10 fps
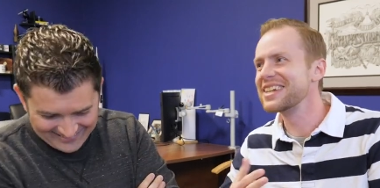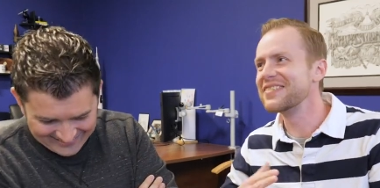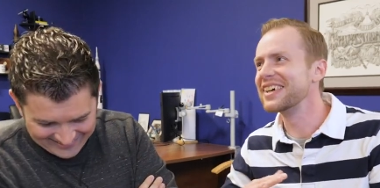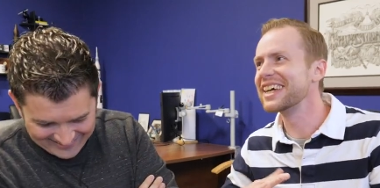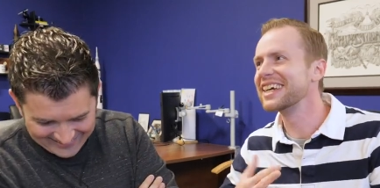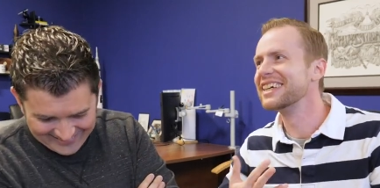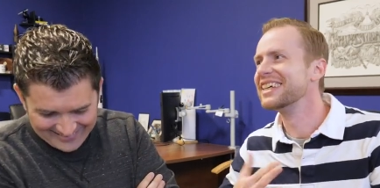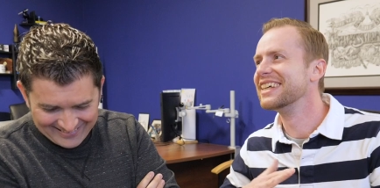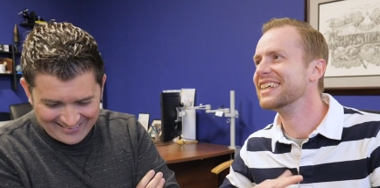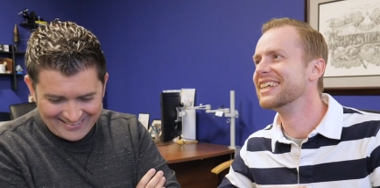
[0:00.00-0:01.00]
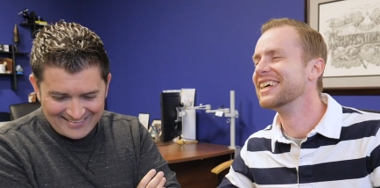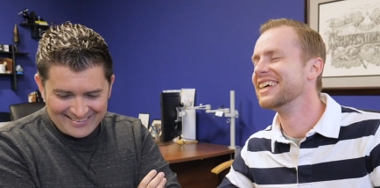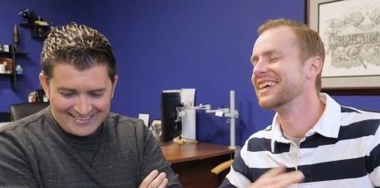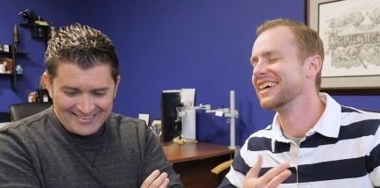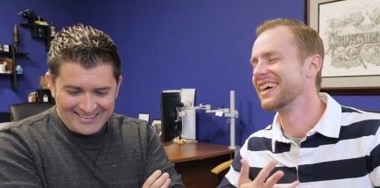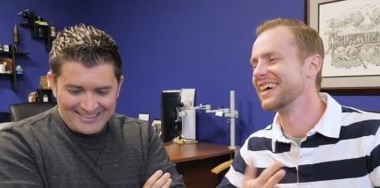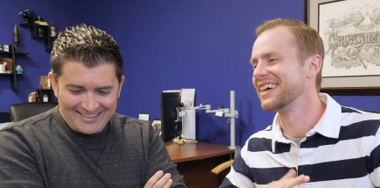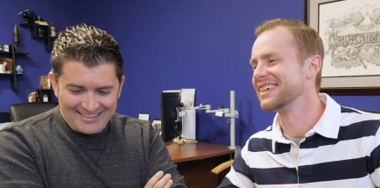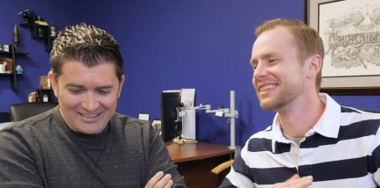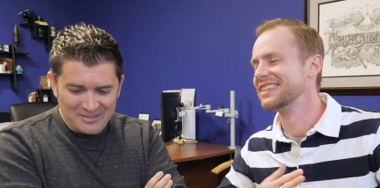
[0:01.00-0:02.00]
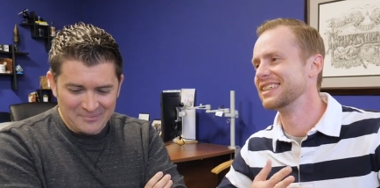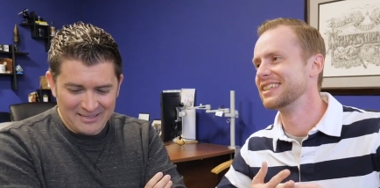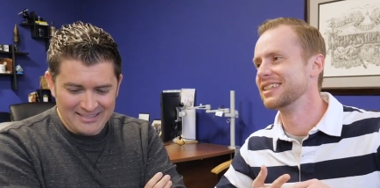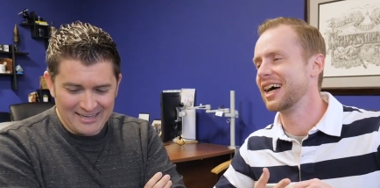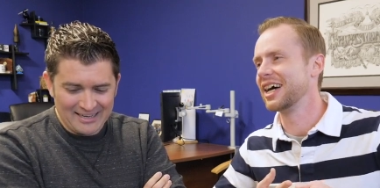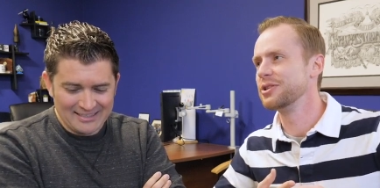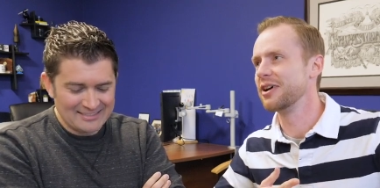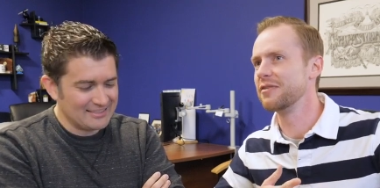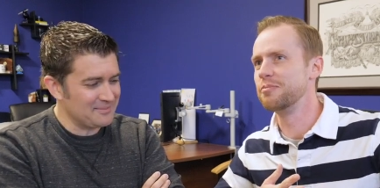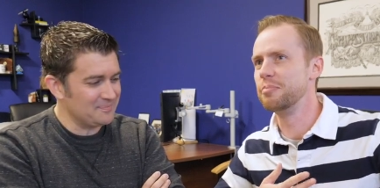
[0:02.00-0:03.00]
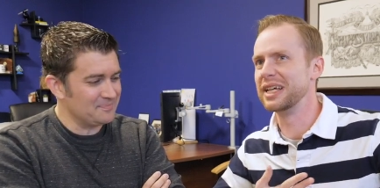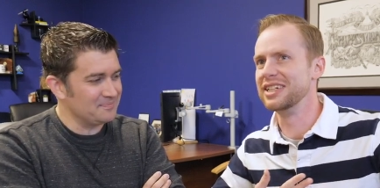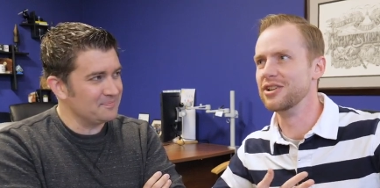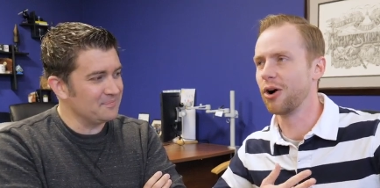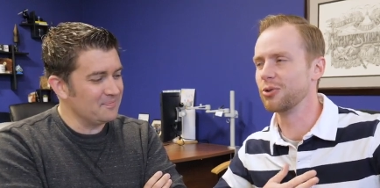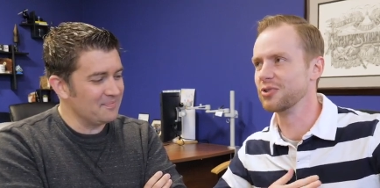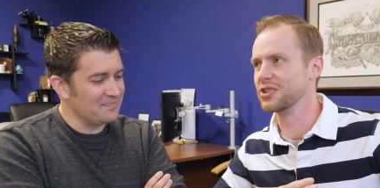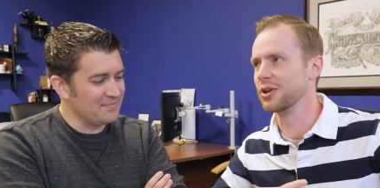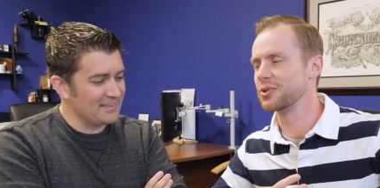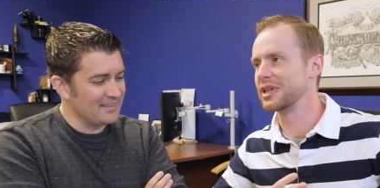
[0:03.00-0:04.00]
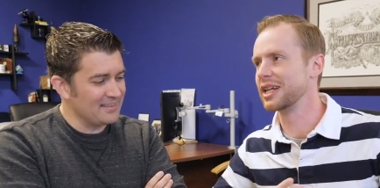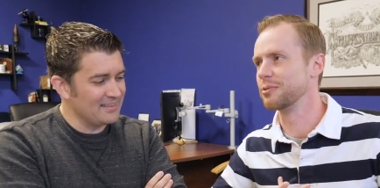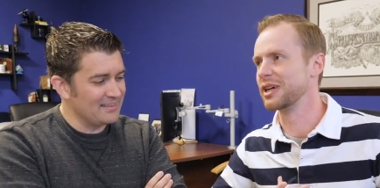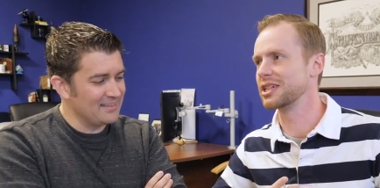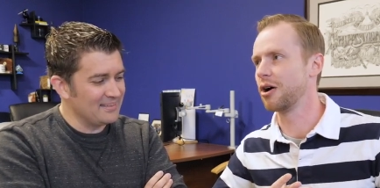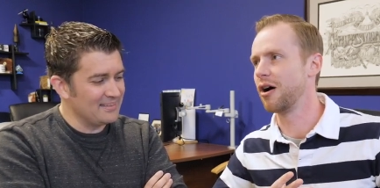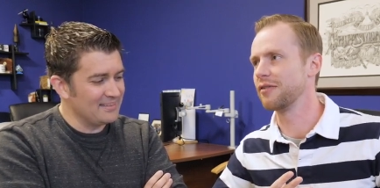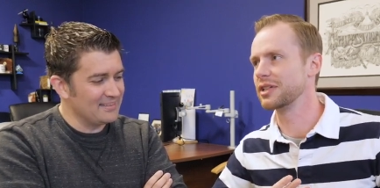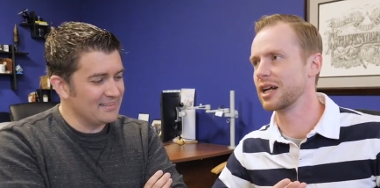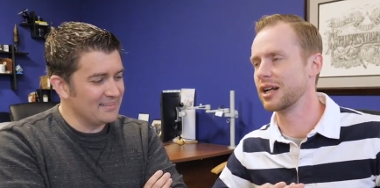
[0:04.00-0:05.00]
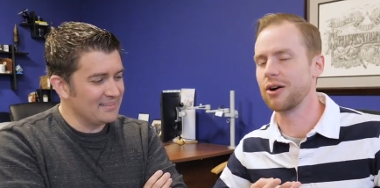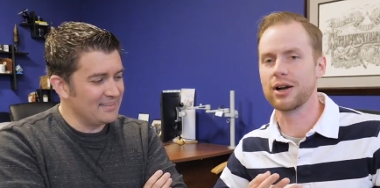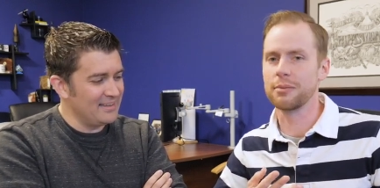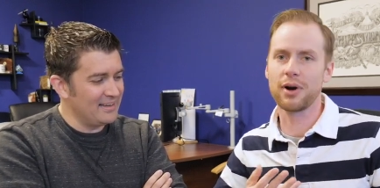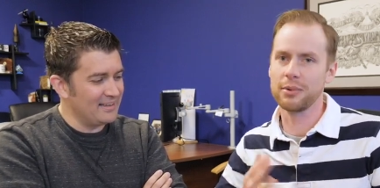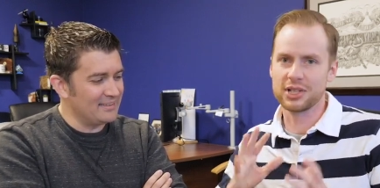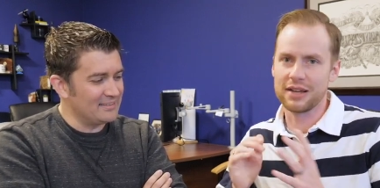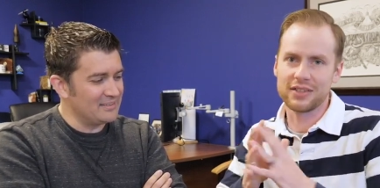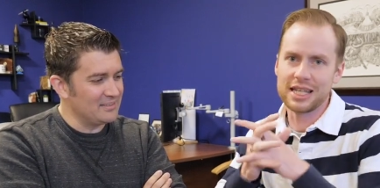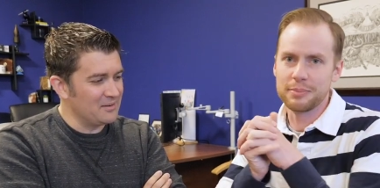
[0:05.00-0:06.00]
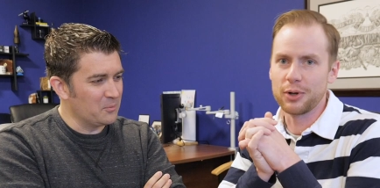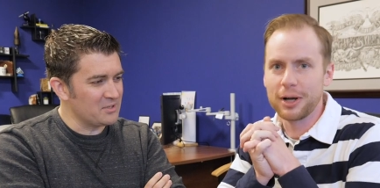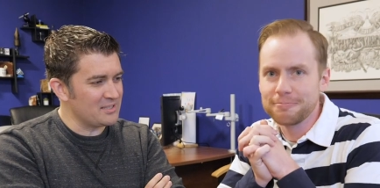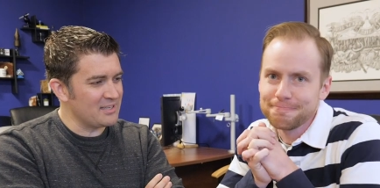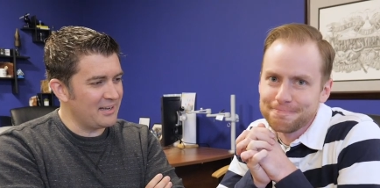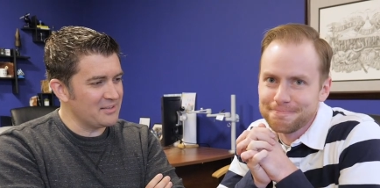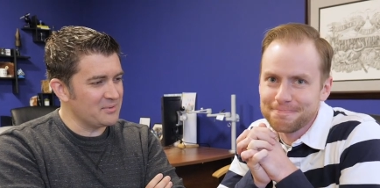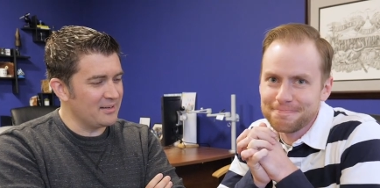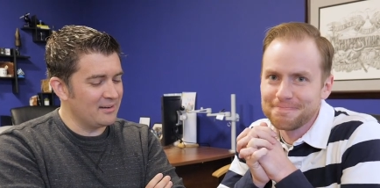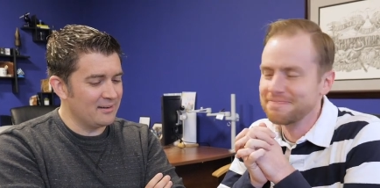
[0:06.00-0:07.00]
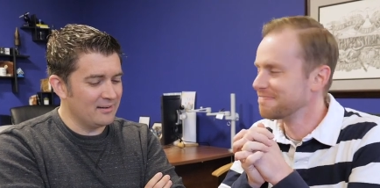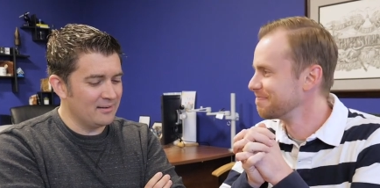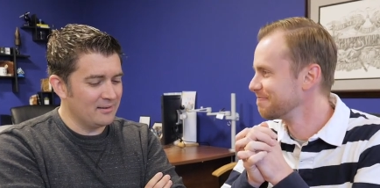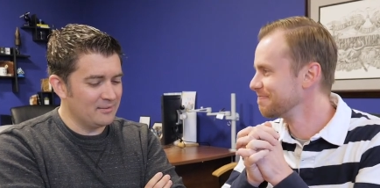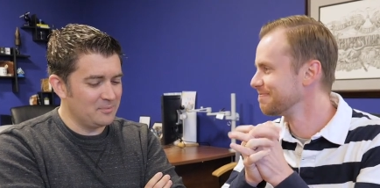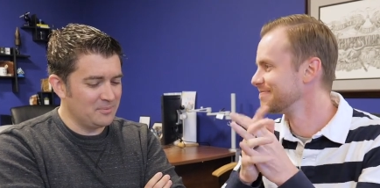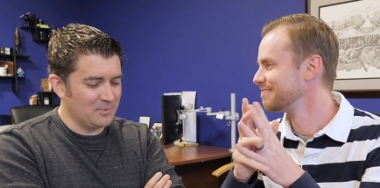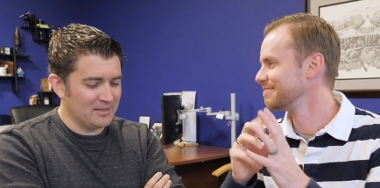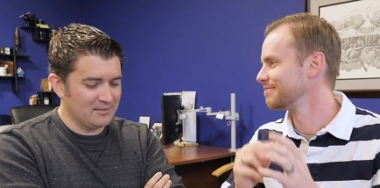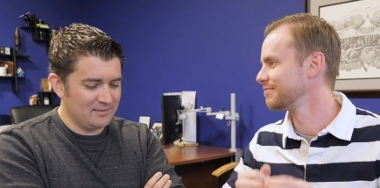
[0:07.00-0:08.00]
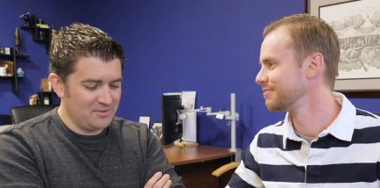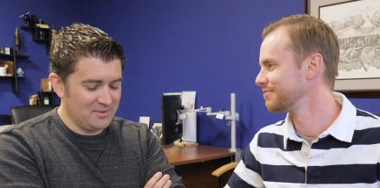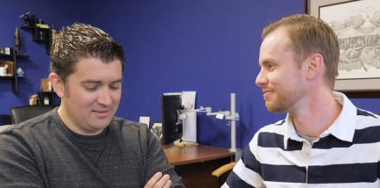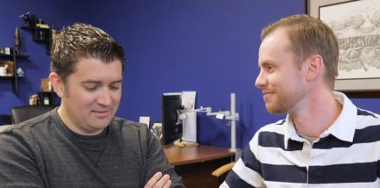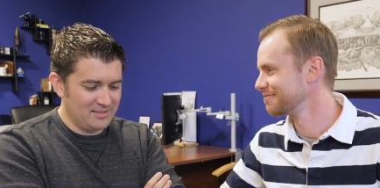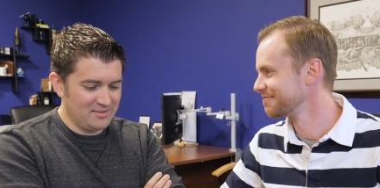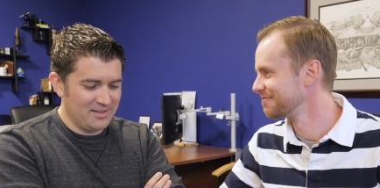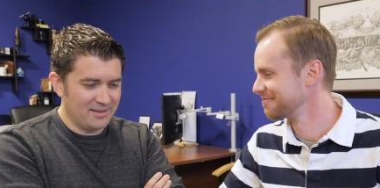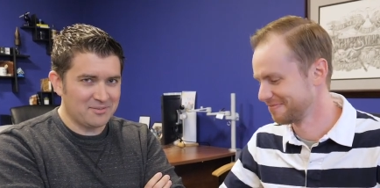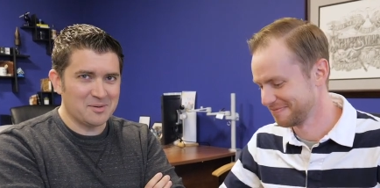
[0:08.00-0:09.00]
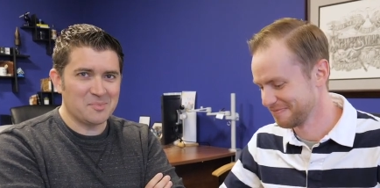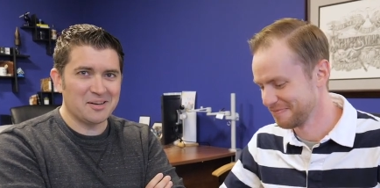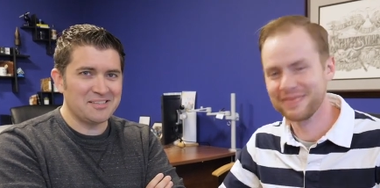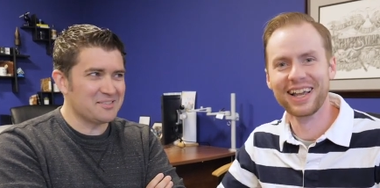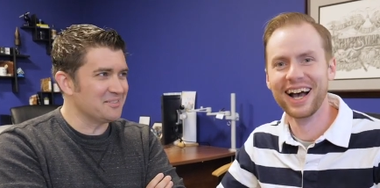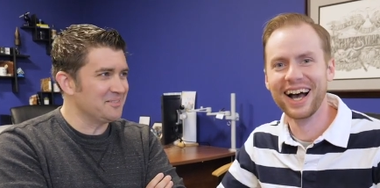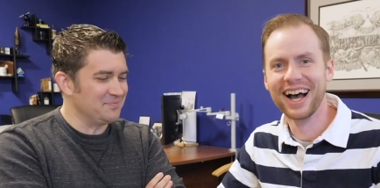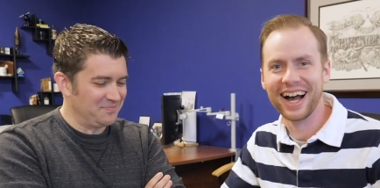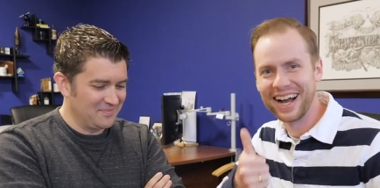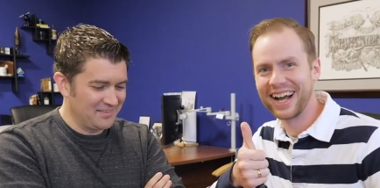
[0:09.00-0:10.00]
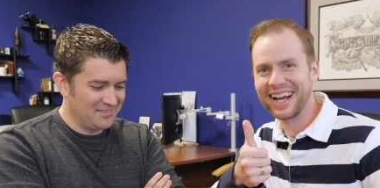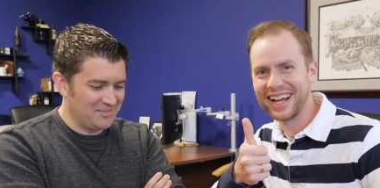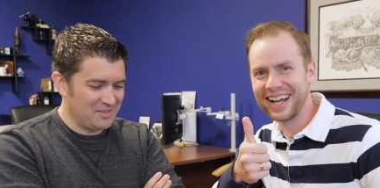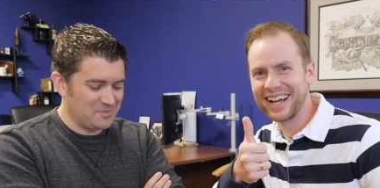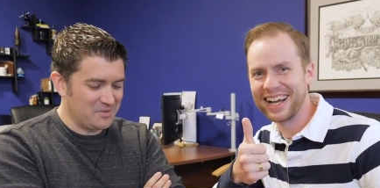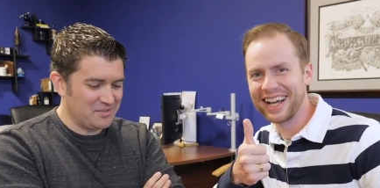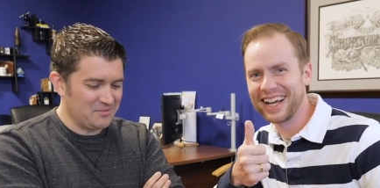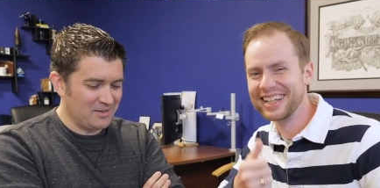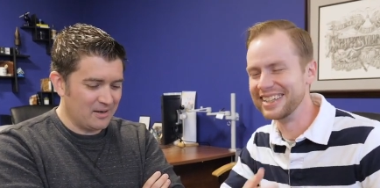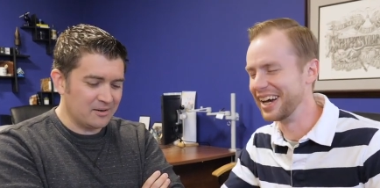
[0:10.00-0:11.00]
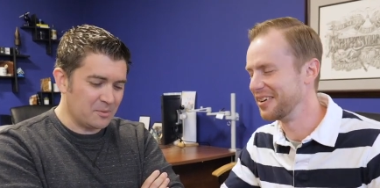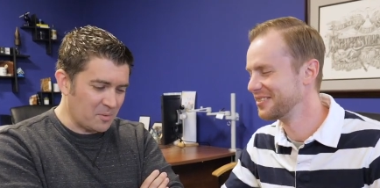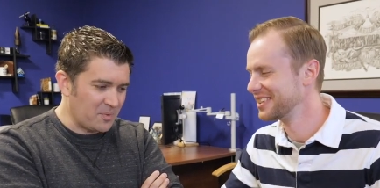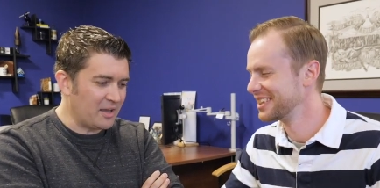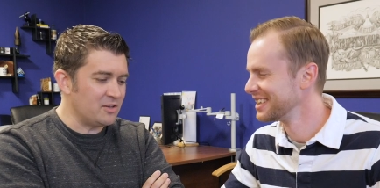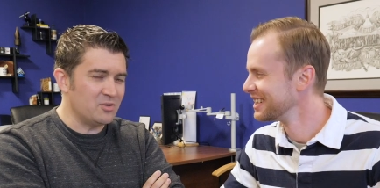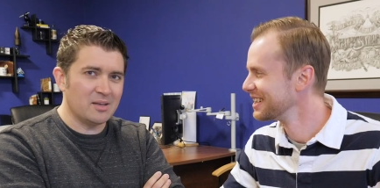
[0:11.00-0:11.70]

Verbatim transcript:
Speaker 1: see me. Uh, oh my god. I do have big knuckles though, so getting rings off is kind of hard. Yeah. I probably just have to
Speaker 2: keep it. What on. size? Uh, well, you can do that for a price, Drew. Very expensive ring. Yeah. I'll keep the pen. You